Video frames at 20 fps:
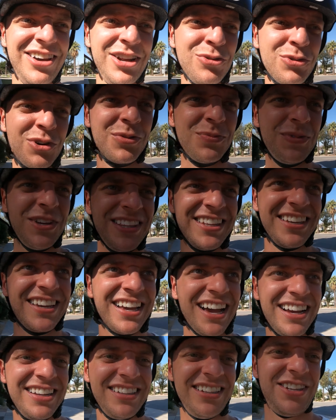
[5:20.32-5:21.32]
I don't want to be the
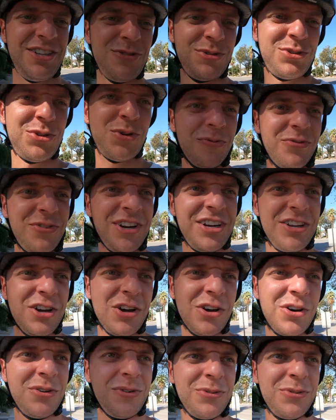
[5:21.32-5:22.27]
guy in the YouTube video